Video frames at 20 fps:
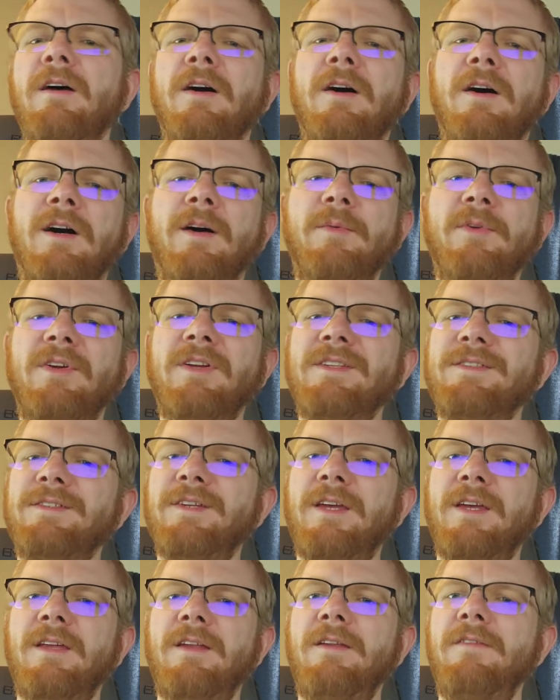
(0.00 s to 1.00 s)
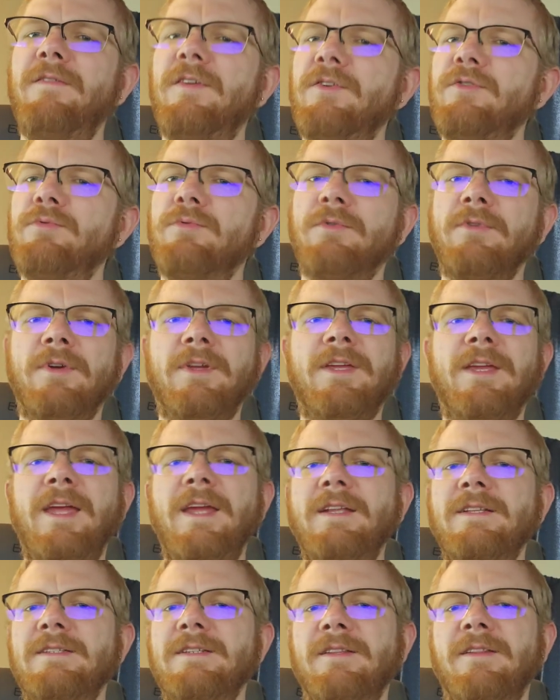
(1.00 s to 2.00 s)
You can set individual
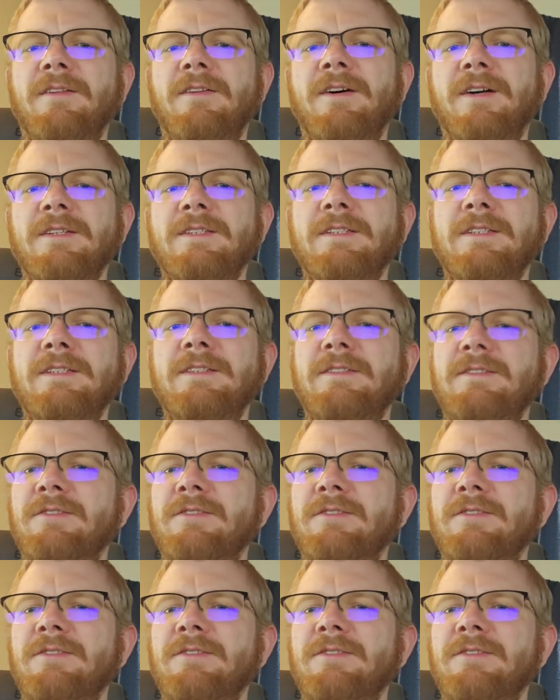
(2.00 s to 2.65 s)
gains and losses,